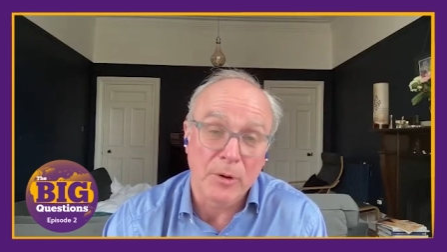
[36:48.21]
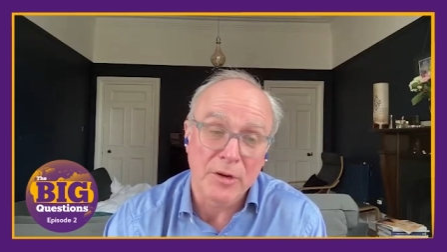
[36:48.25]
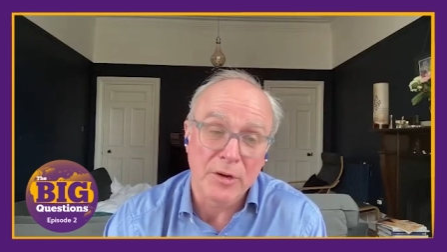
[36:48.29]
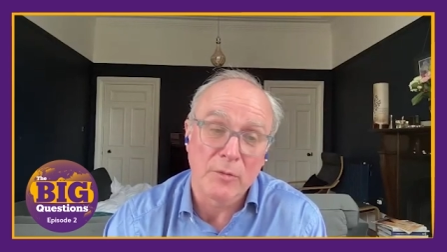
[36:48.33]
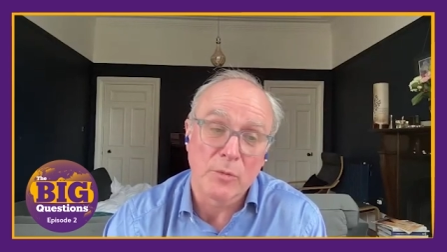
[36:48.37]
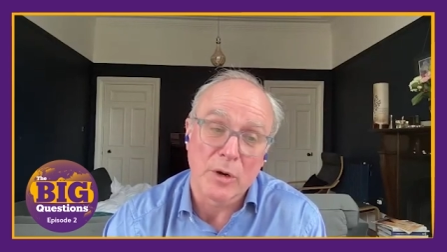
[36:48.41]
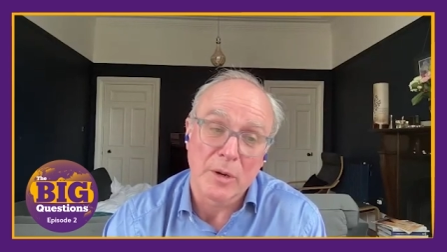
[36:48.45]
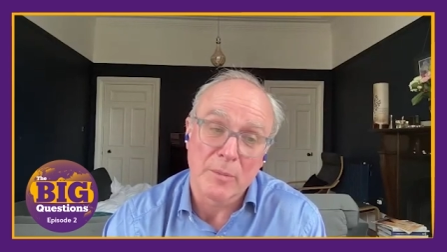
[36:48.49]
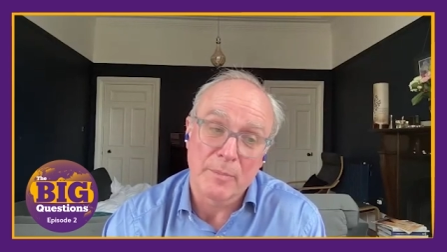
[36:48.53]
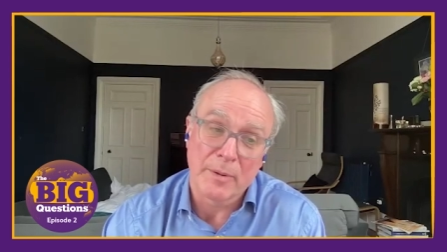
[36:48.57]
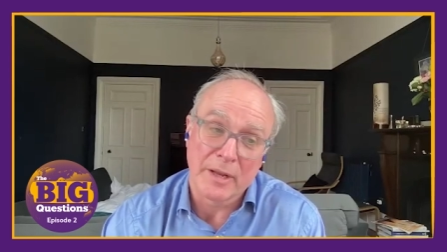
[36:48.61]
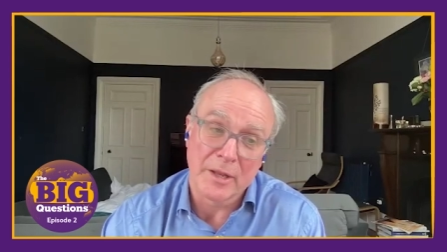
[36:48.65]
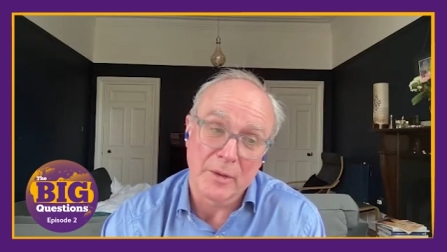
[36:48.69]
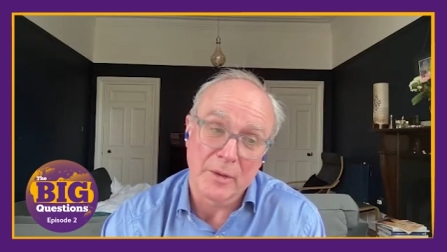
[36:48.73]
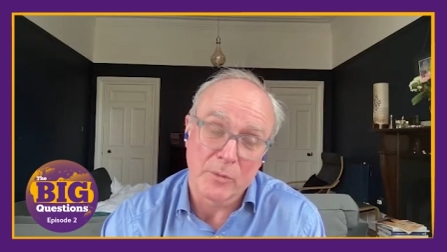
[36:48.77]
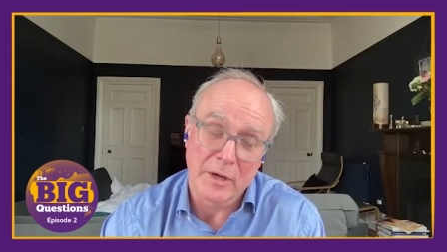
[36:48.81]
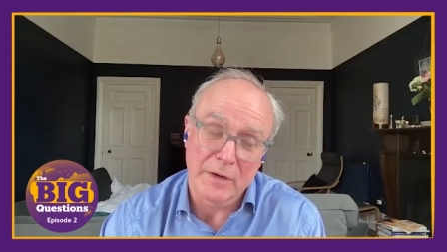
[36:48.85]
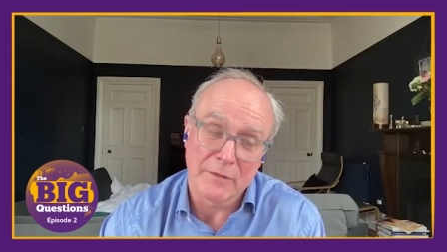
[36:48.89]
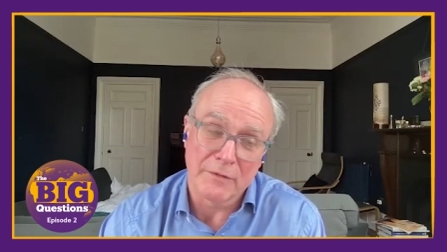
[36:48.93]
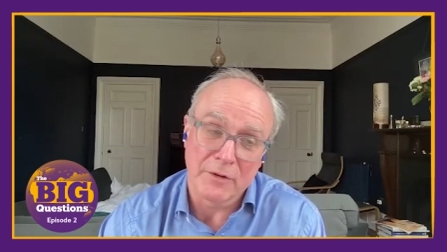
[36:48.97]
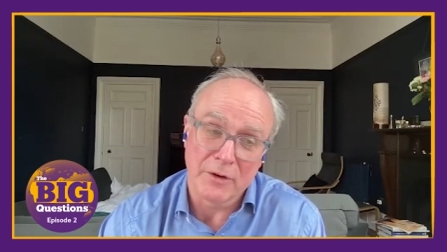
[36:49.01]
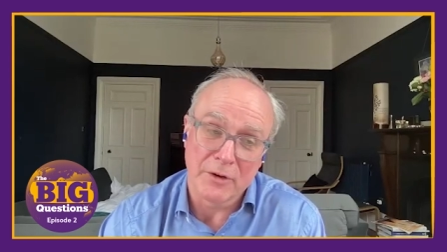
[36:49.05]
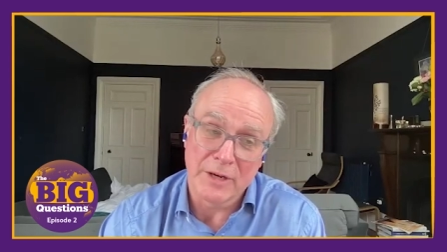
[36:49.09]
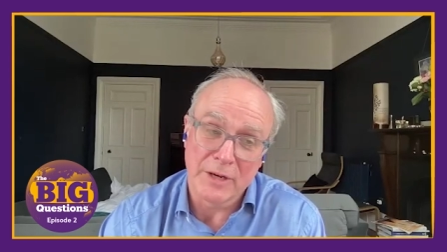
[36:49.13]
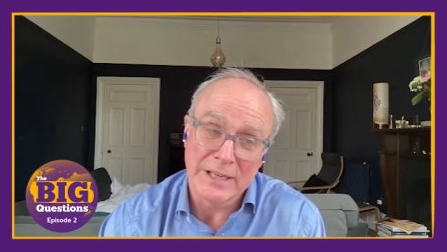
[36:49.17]
and it's a point of
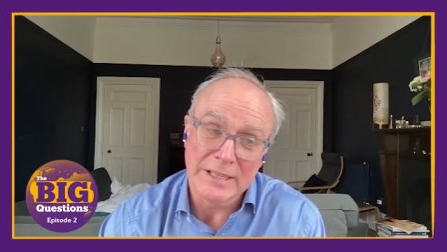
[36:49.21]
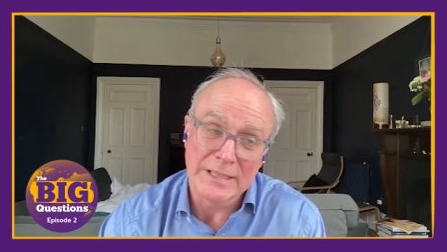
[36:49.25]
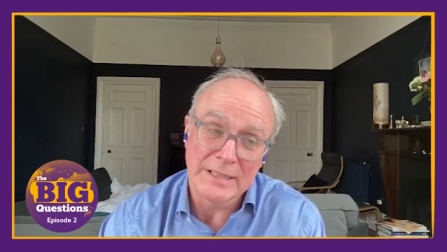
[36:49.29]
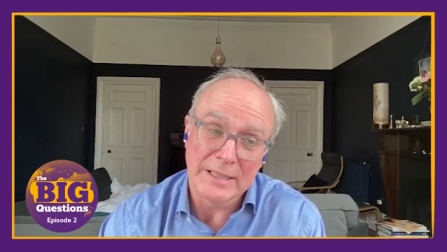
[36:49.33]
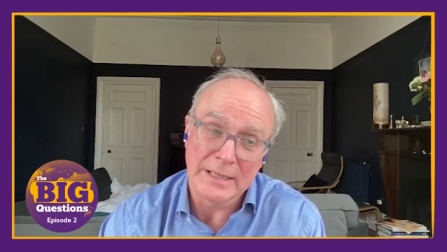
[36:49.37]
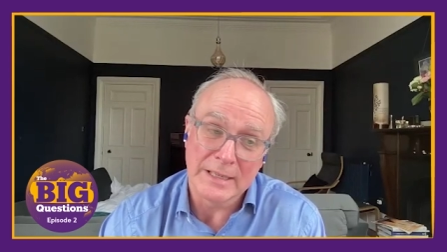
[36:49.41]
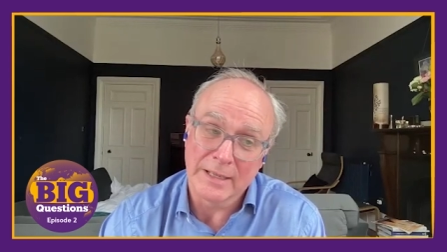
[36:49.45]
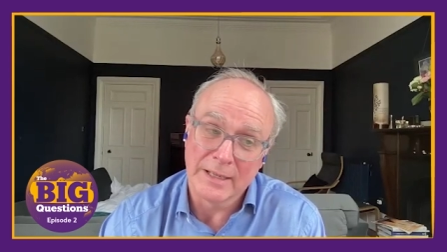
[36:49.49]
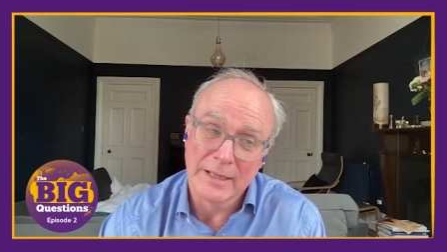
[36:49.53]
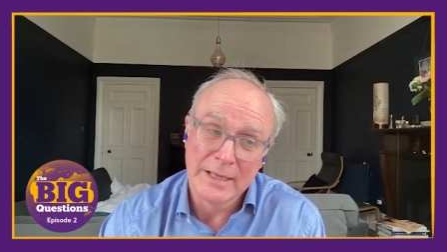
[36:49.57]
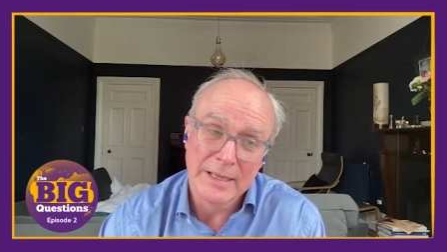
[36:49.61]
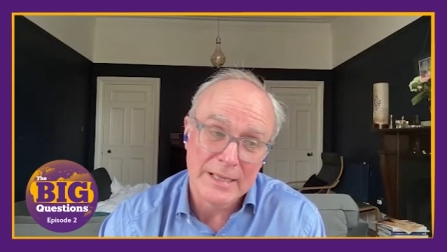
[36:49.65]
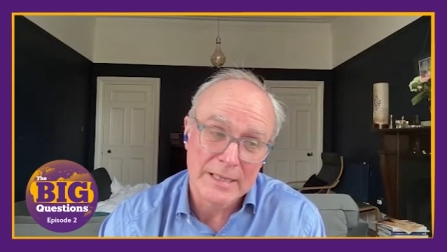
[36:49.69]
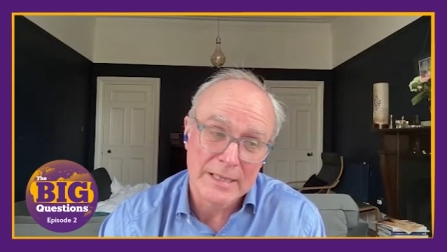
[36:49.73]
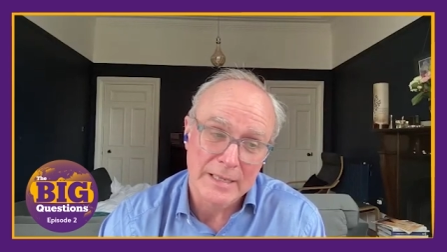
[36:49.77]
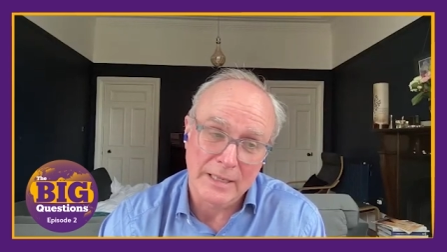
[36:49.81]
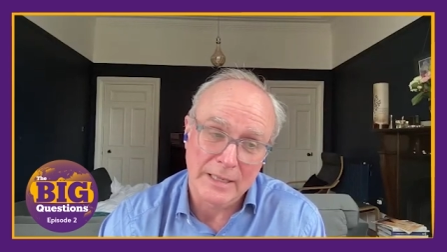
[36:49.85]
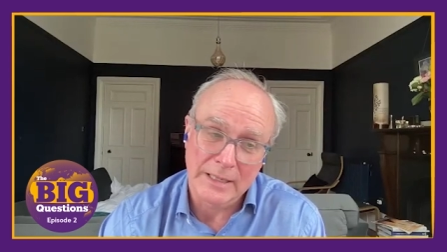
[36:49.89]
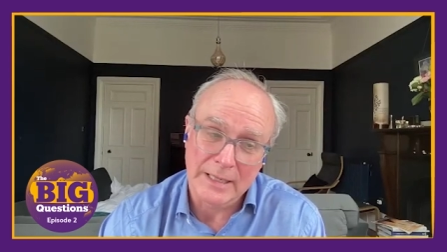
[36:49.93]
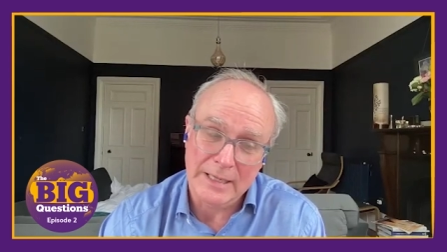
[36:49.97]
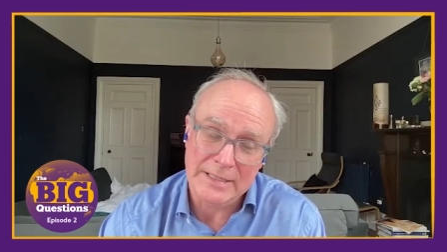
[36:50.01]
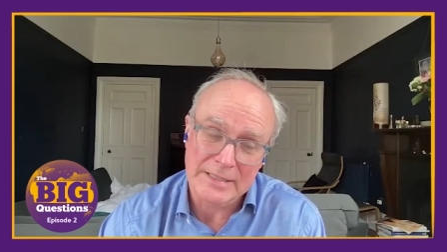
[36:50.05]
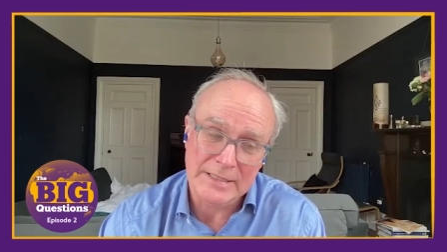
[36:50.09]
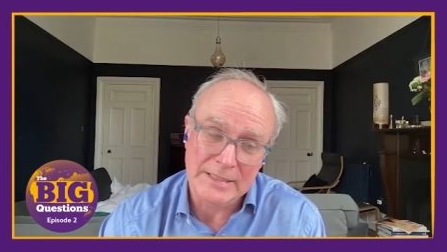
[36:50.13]
worry, by the way, for India.